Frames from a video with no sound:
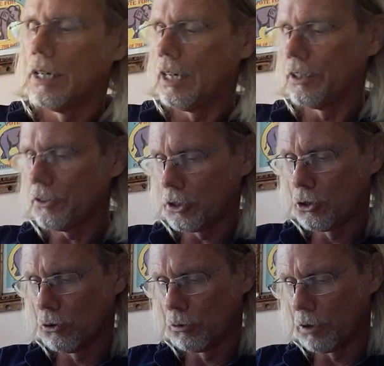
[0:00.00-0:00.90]
Another
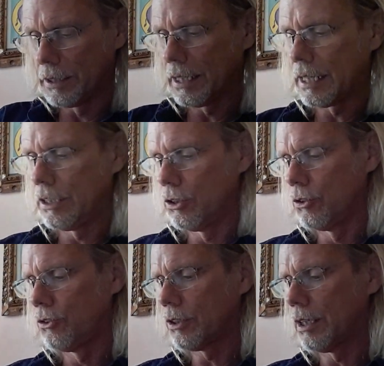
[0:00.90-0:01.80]
cool one that I
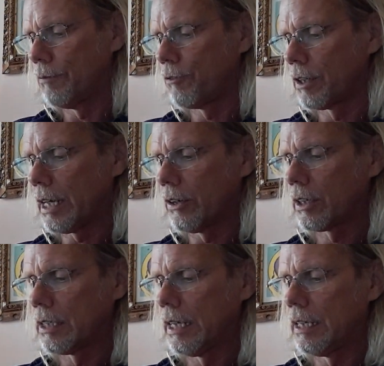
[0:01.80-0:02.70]
use for
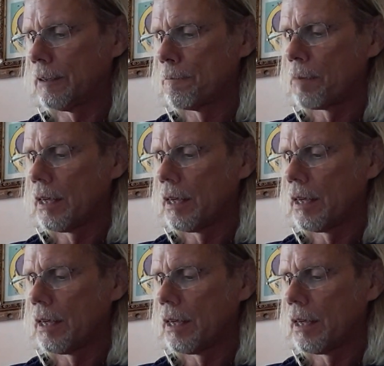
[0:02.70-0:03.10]
calculating